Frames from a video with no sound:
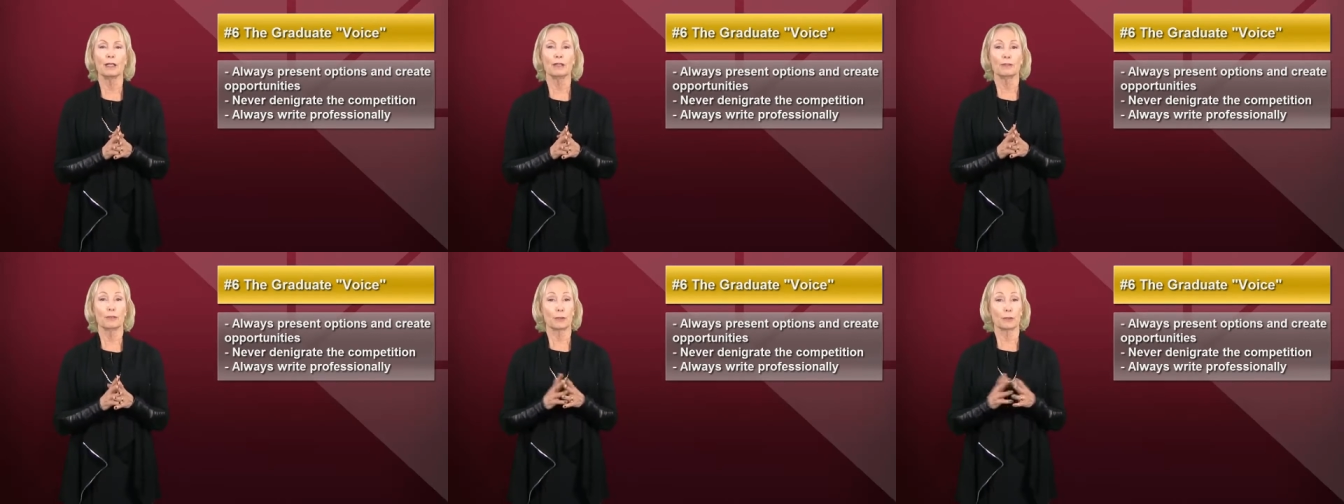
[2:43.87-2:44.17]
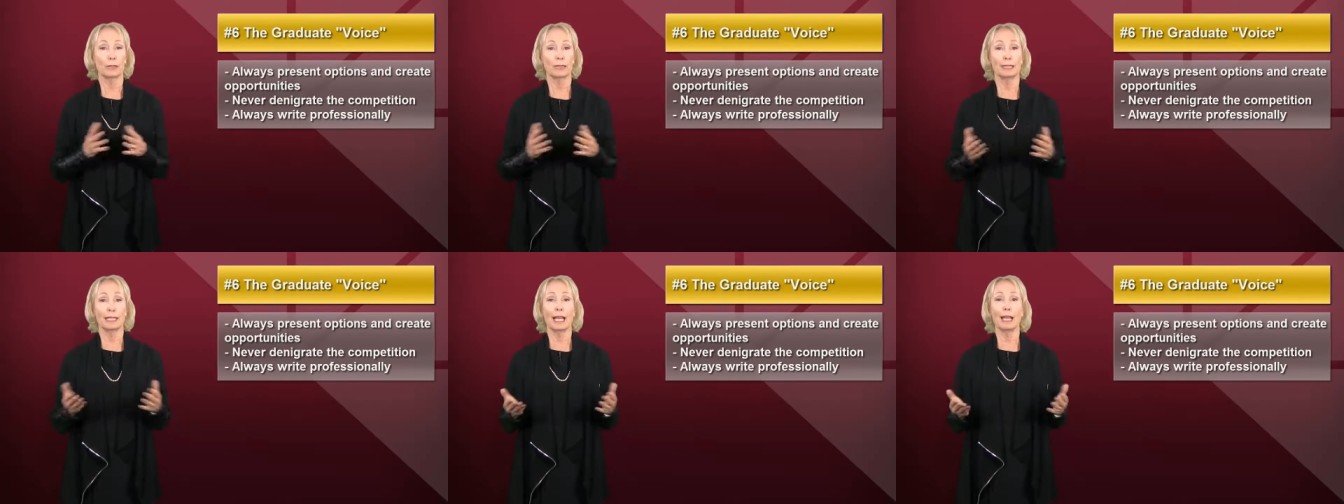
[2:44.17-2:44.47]
For
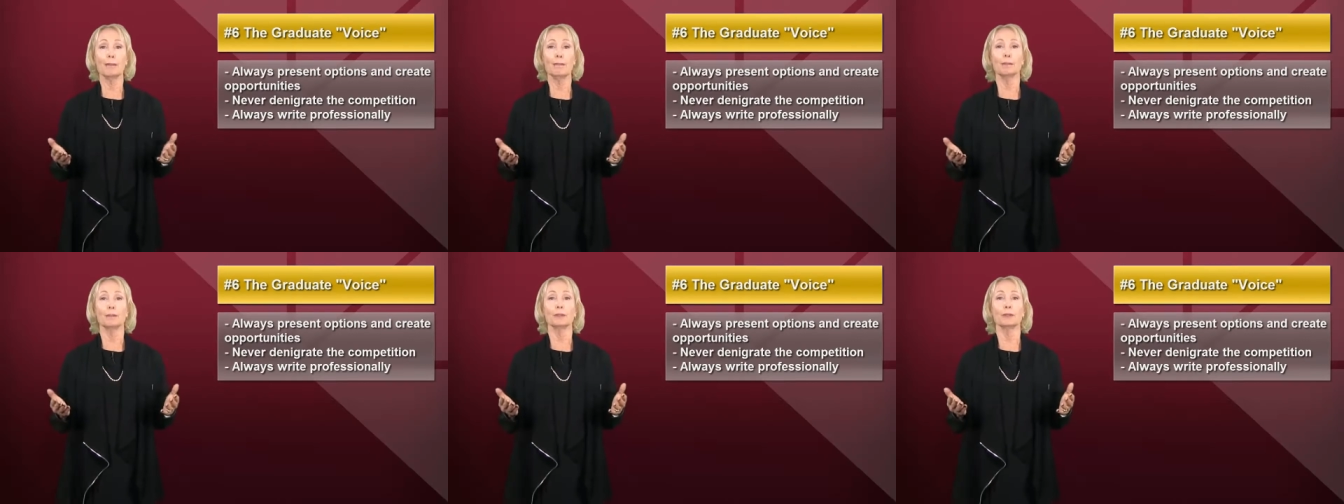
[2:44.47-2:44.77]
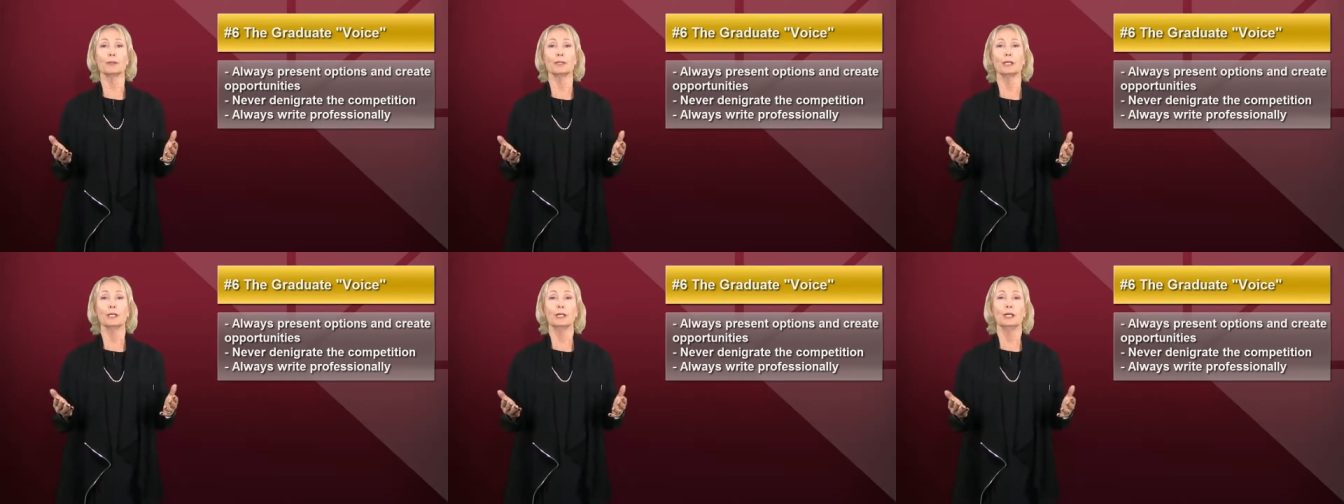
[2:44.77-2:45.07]

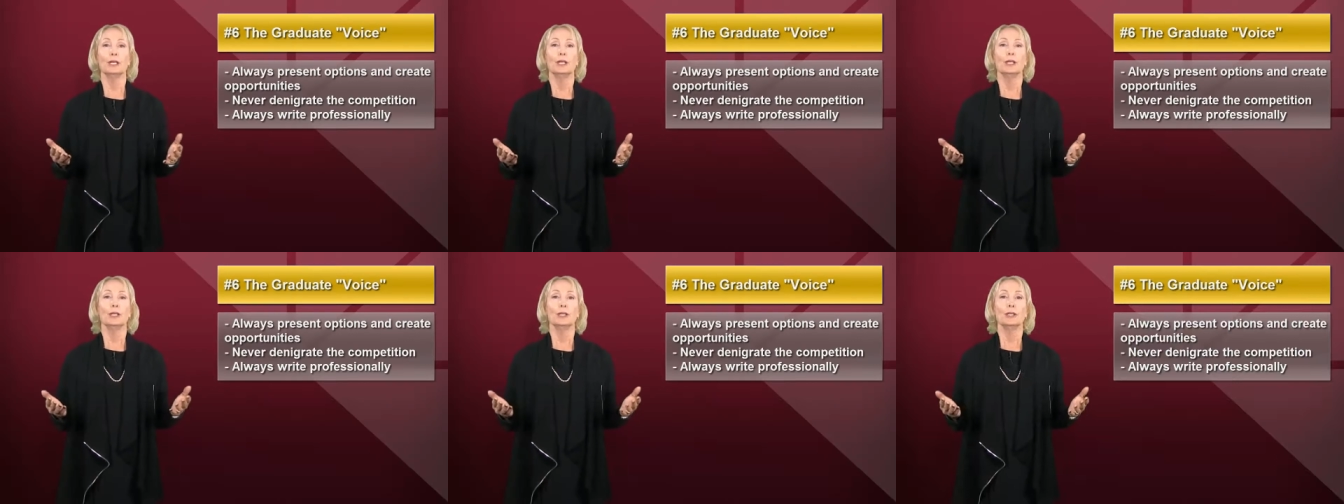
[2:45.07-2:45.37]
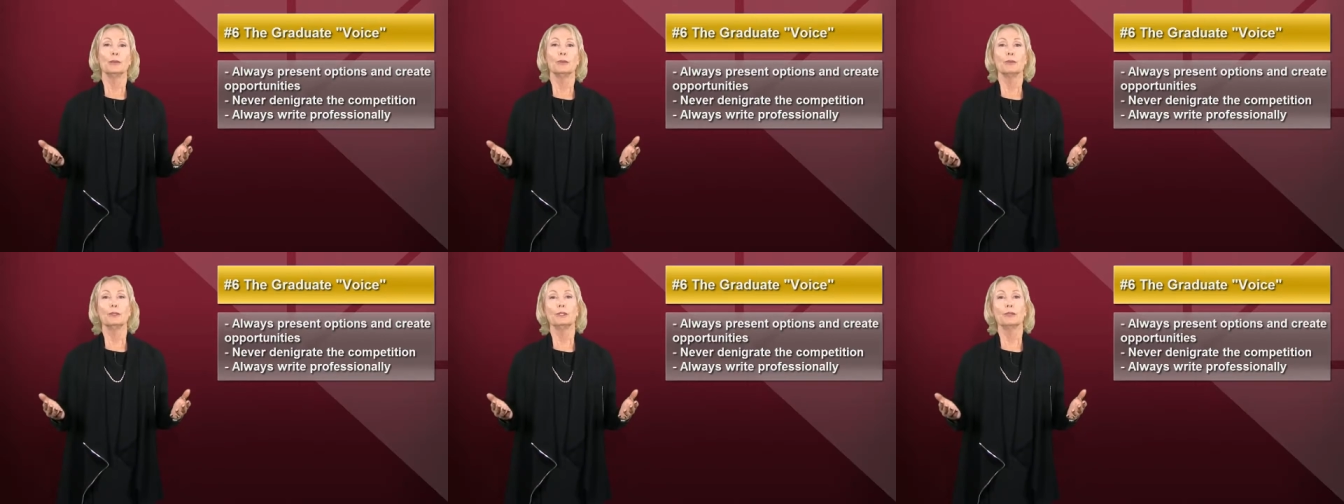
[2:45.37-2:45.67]
example,
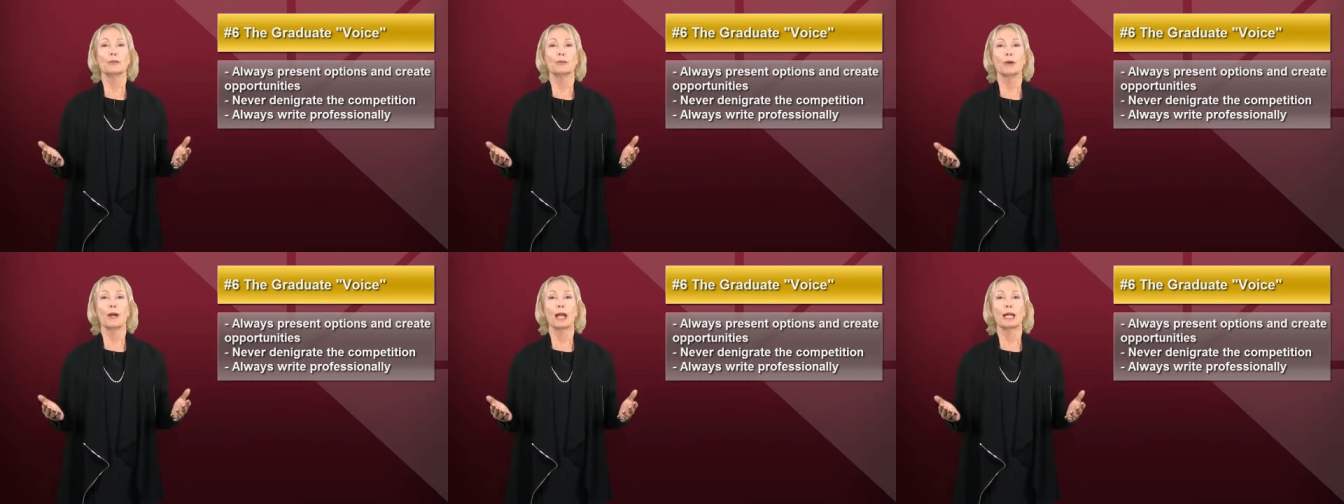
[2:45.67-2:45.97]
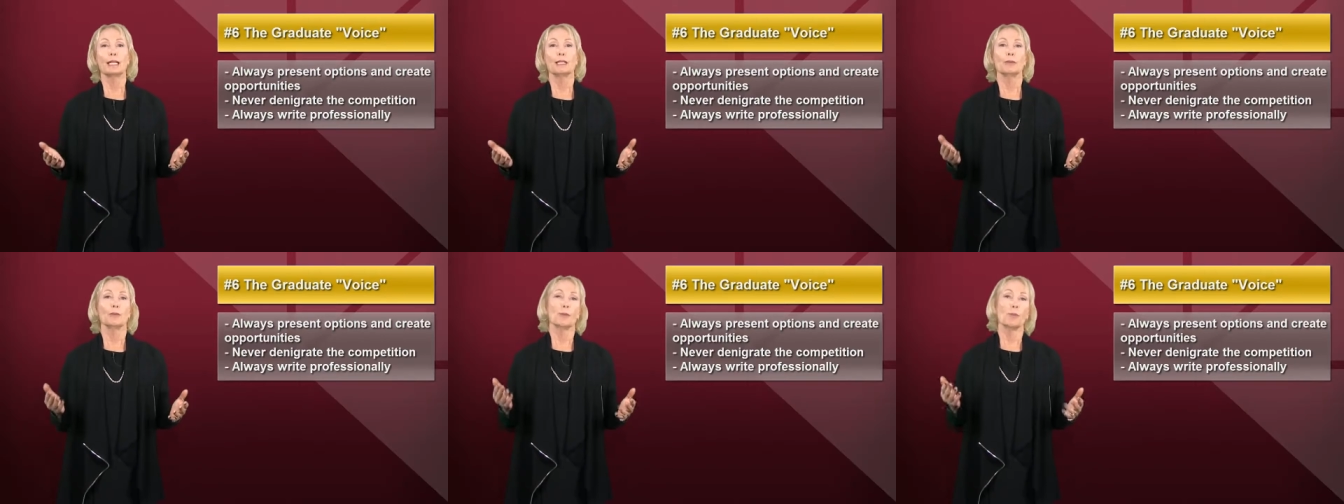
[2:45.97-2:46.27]
you wouldn't
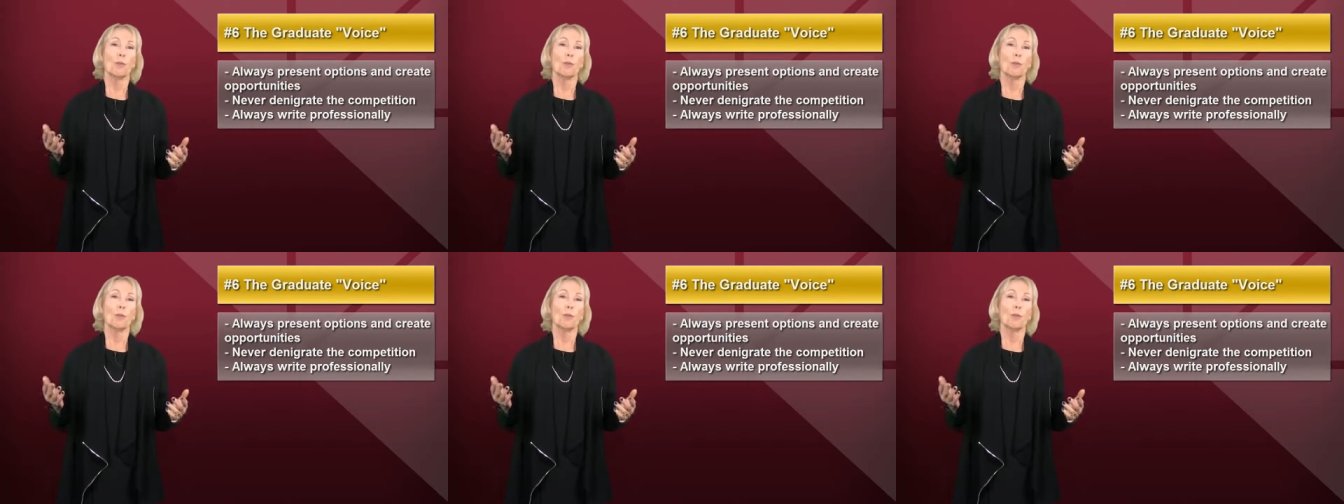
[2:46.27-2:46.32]
write,